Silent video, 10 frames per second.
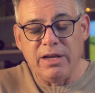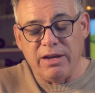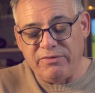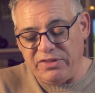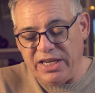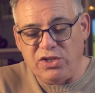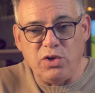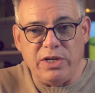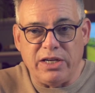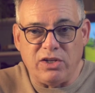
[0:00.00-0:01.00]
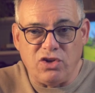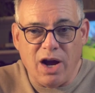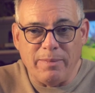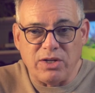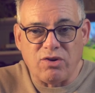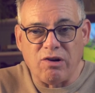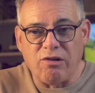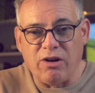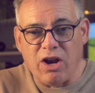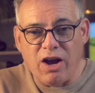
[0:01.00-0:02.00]
For this, you need a geometer
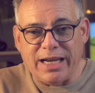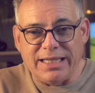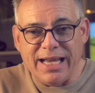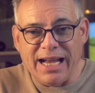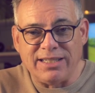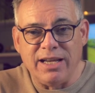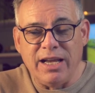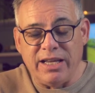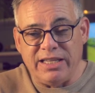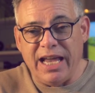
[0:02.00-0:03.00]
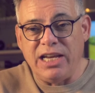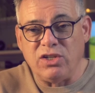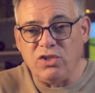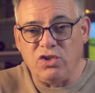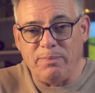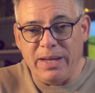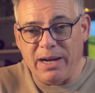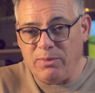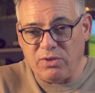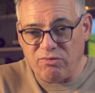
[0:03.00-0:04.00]
or an architect. The agent should be
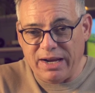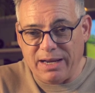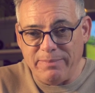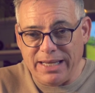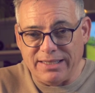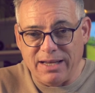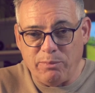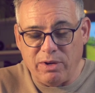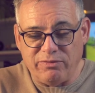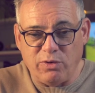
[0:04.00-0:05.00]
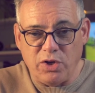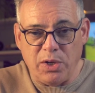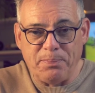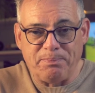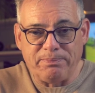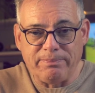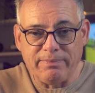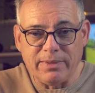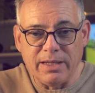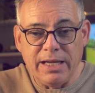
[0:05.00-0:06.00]
able to recommend someone for you.
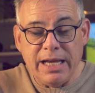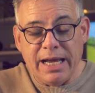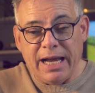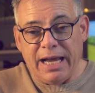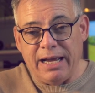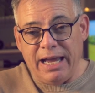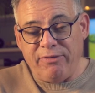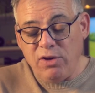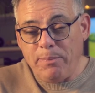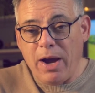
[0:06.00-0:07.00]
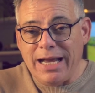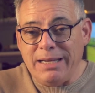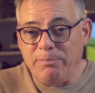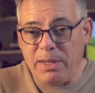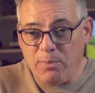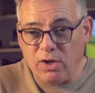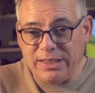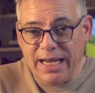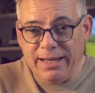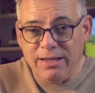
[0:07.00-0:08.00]
If you're buying in
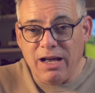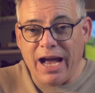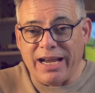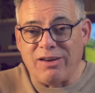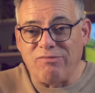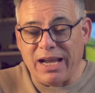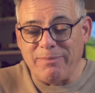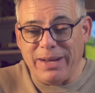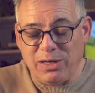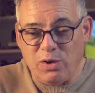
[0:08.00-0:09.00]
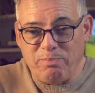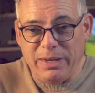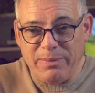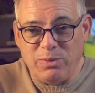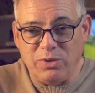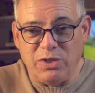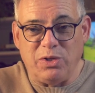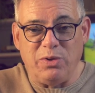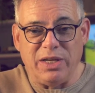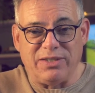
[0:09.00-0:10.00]
Piedmont, I can recommend good people to
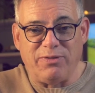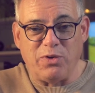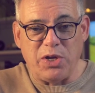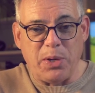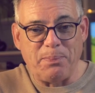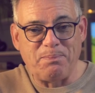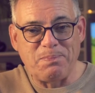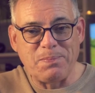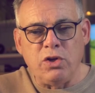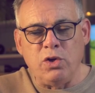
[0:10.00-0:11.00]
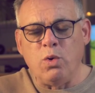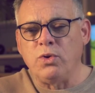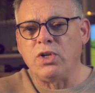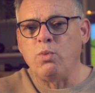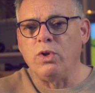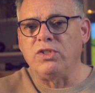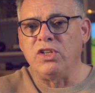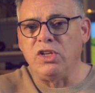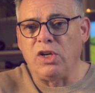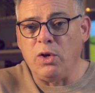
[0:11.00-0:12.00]
do this for you. You also want to
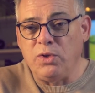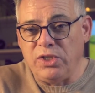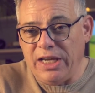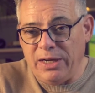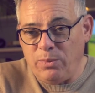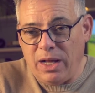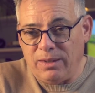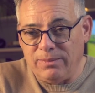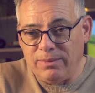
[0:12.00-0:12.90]
negotiate well.